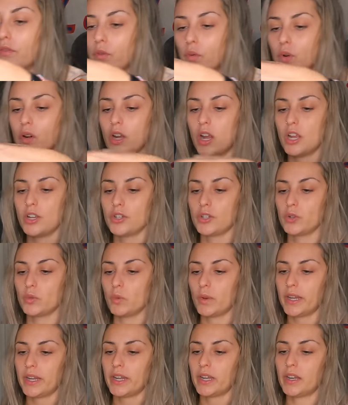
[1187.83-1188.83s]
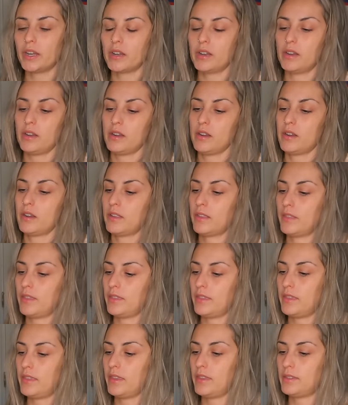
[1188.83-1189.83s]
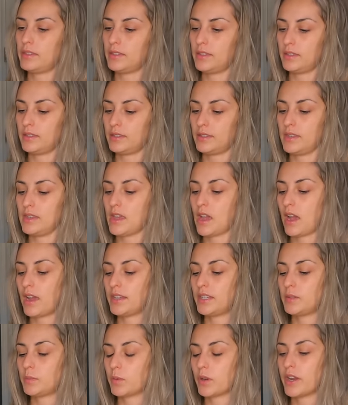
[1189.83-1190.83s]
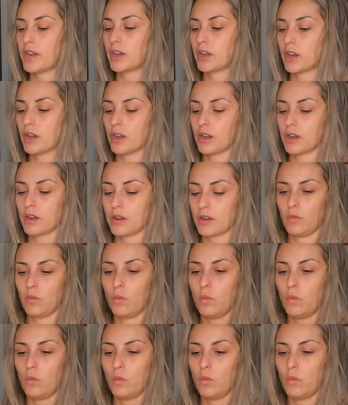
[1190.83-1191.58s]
For underwear, this is the Icebreaker